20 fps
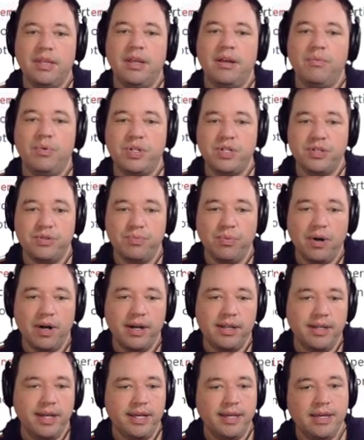which is
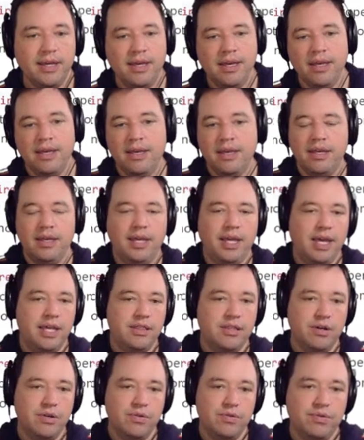why, like
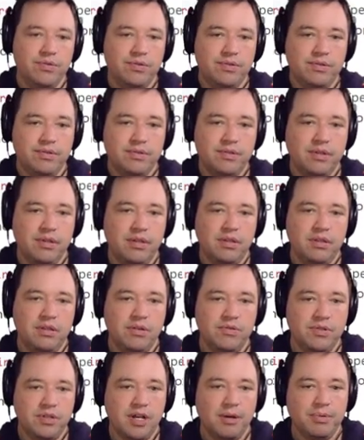in those
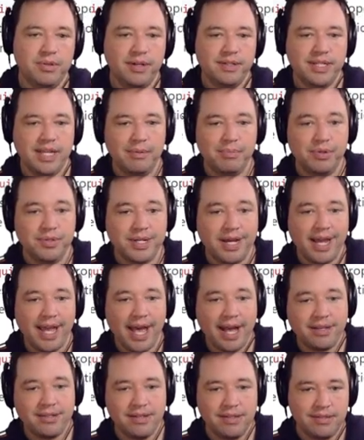couple examples, I
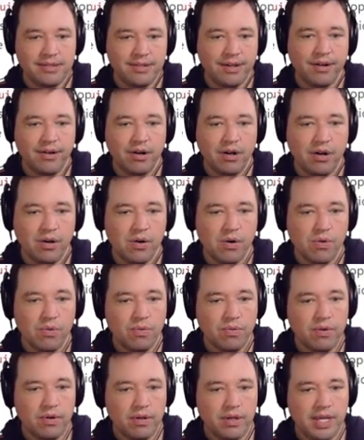exit 0,
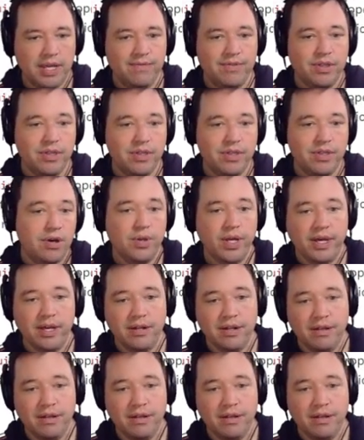even though like an